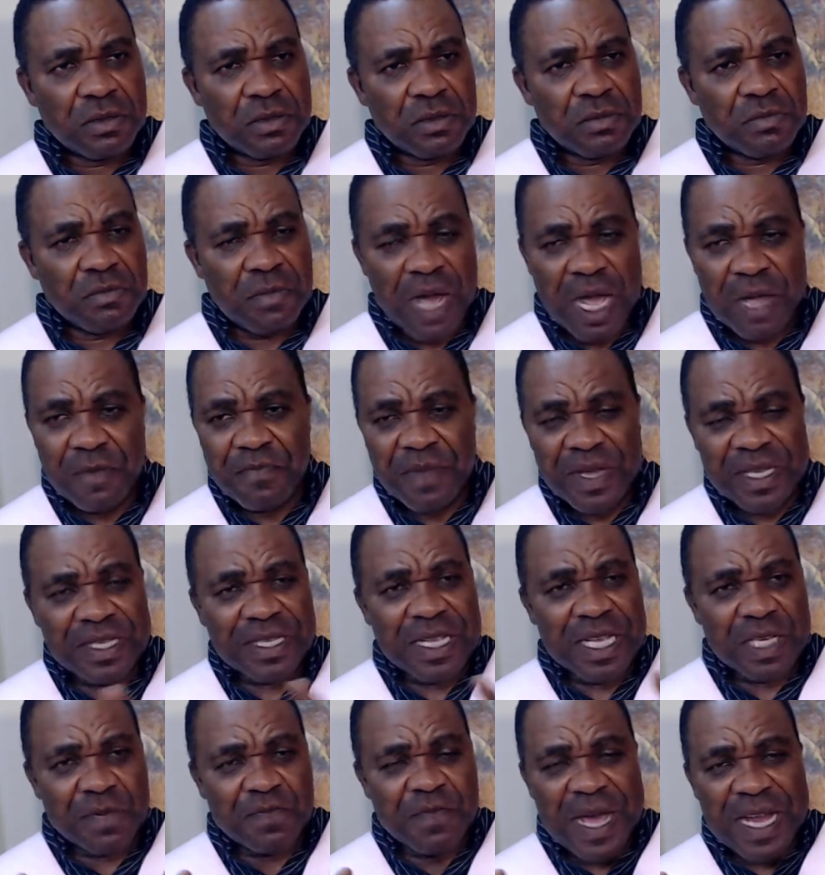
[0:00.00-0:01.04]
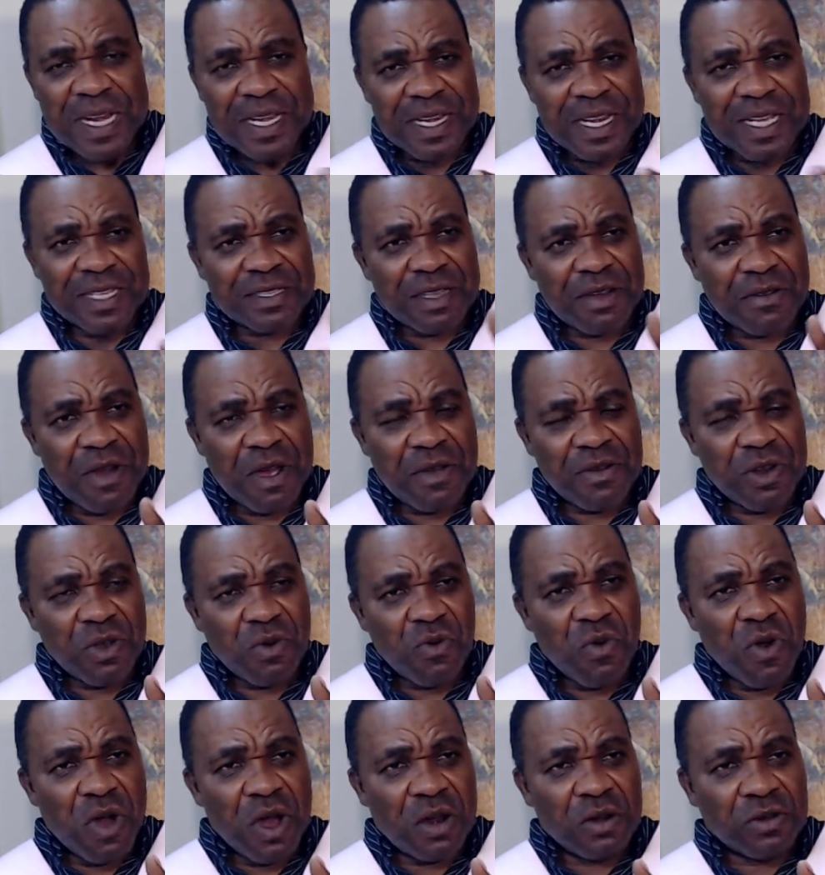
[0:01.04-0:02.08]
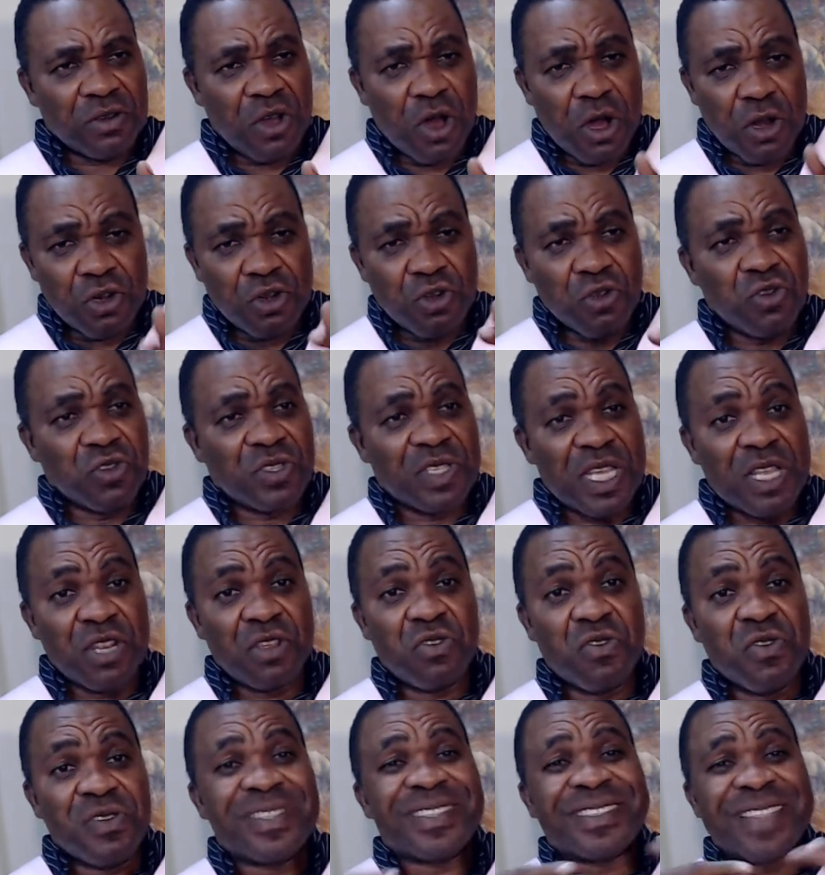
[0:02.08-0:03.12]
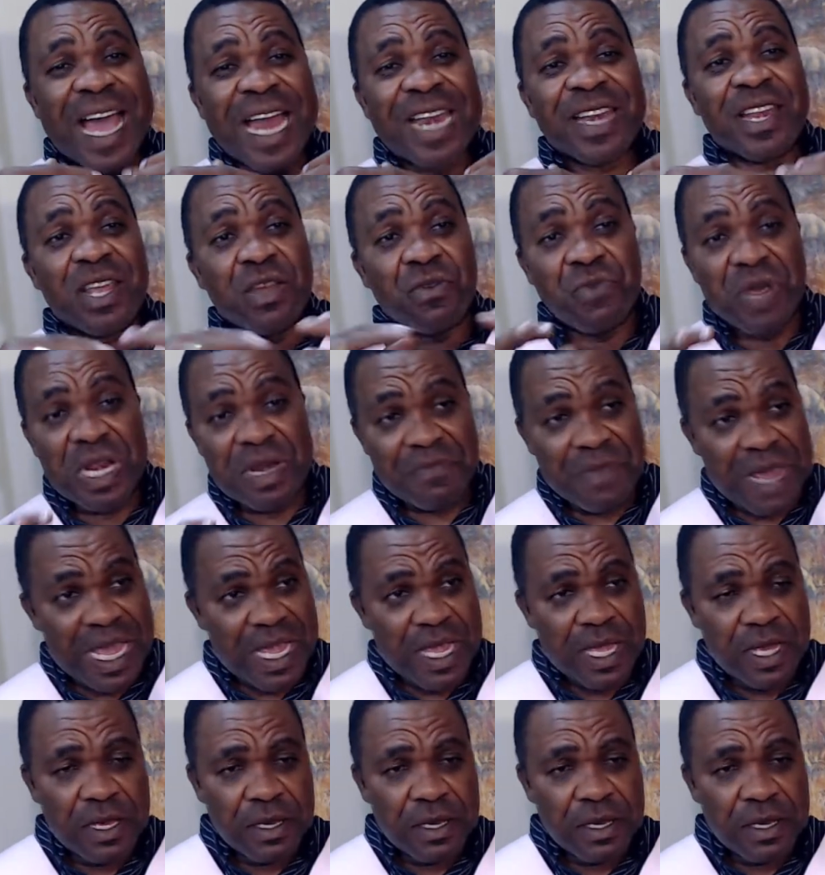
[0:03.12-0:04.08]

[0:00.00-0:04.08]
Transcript: my business partners around the world, all those in good standing with me.